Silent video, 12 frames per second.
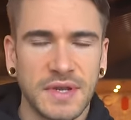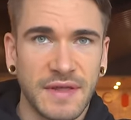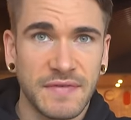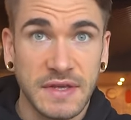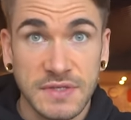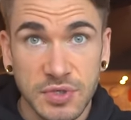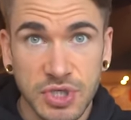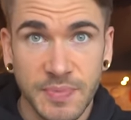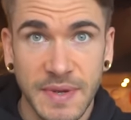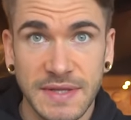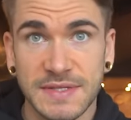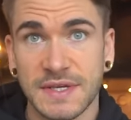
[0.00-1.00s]
You know, like sushi
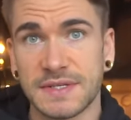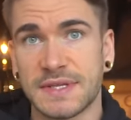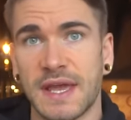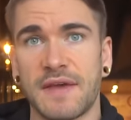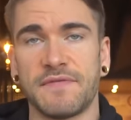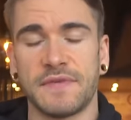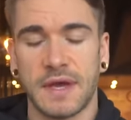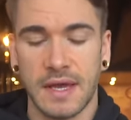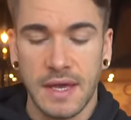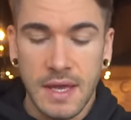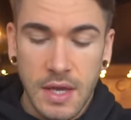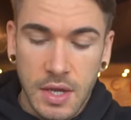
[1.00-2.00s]
pizzas. They have
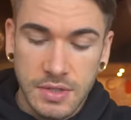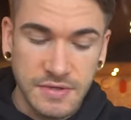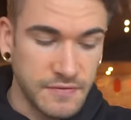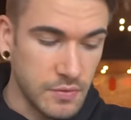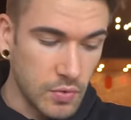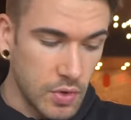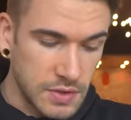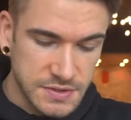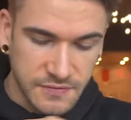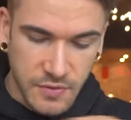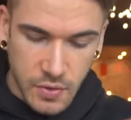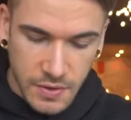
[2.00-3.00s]
different rolls,
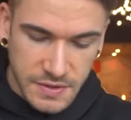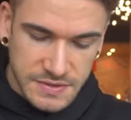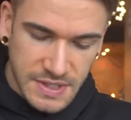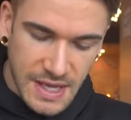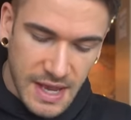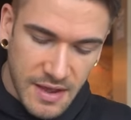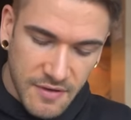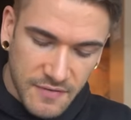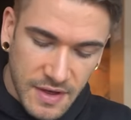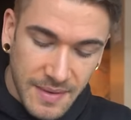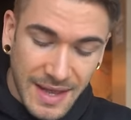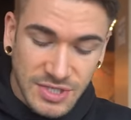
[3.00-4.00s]
of course. They have
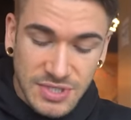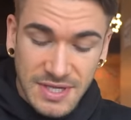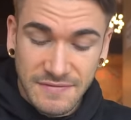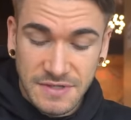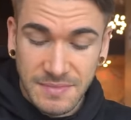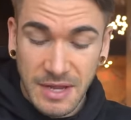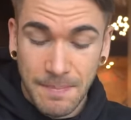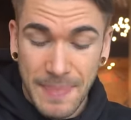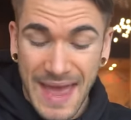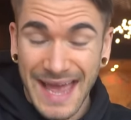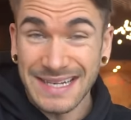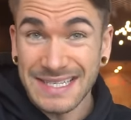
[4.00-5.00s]
actually have some like
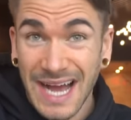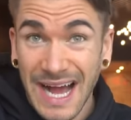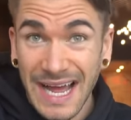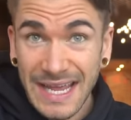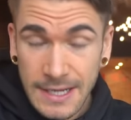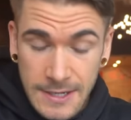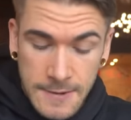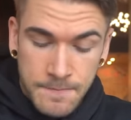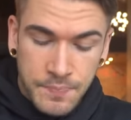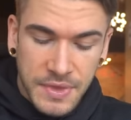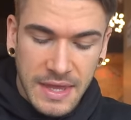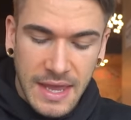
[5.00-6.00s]
pad thai.
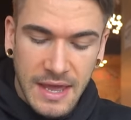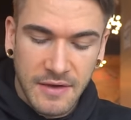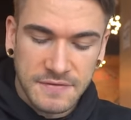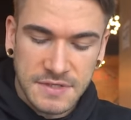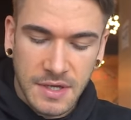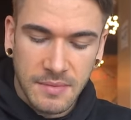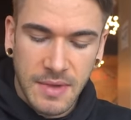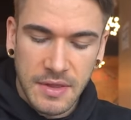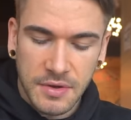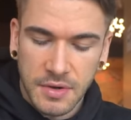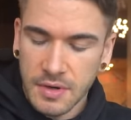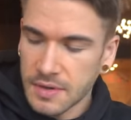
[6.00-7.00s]
They have some
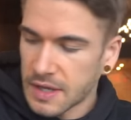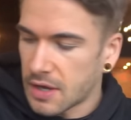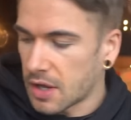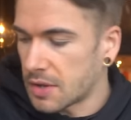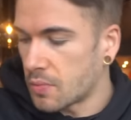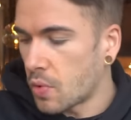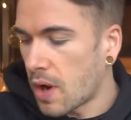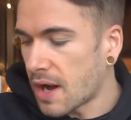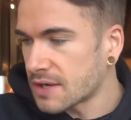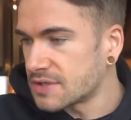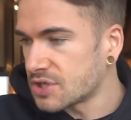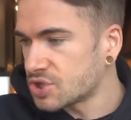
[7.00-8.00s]
other, they call them
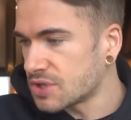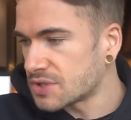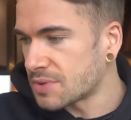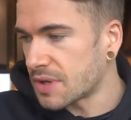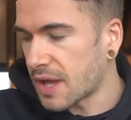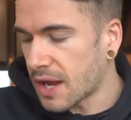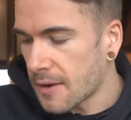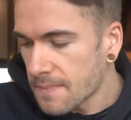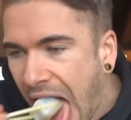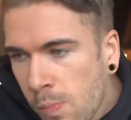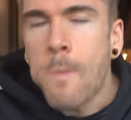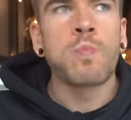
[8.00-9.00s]
wok dishes, where like
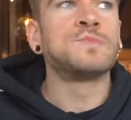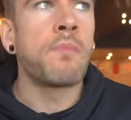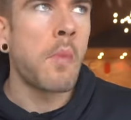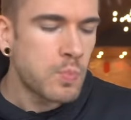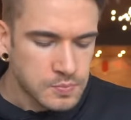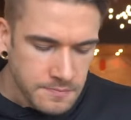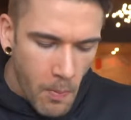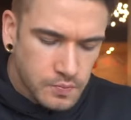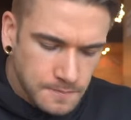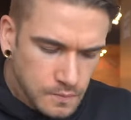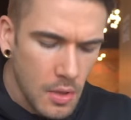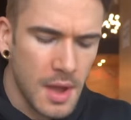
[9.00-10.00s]

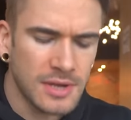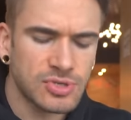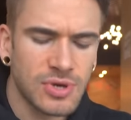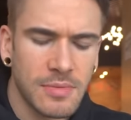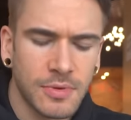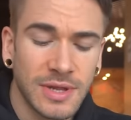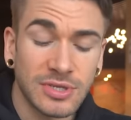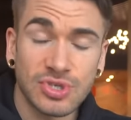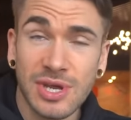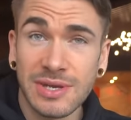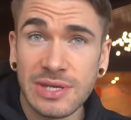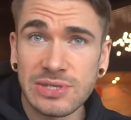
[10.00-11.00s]
I describe more like
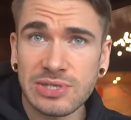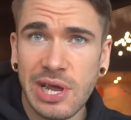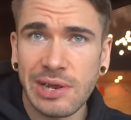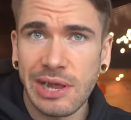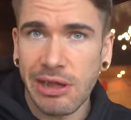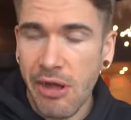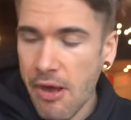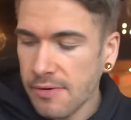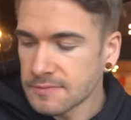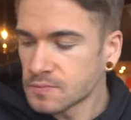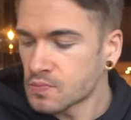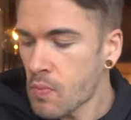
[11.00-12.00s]
Chinese, kind of like a
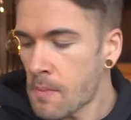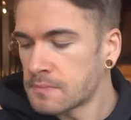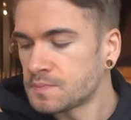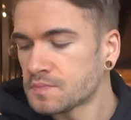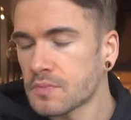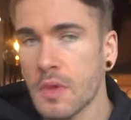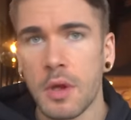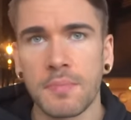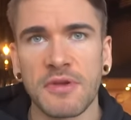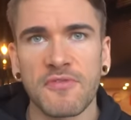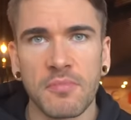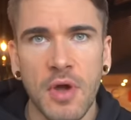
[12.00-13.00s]

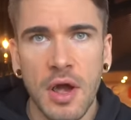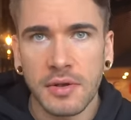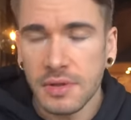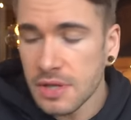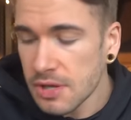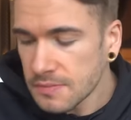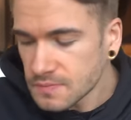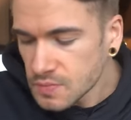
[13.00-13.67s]
beef and broccoli.